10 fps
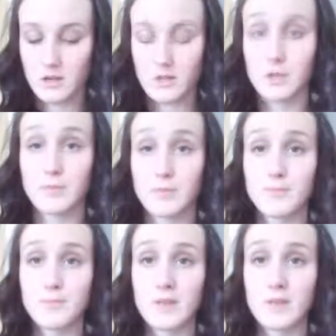your
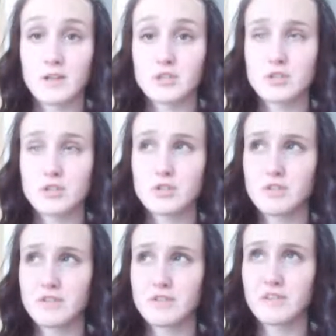marriage
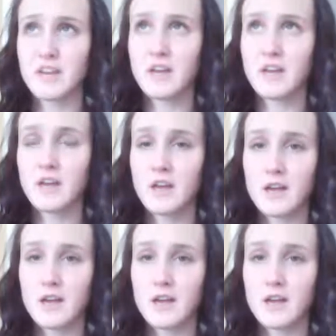certificate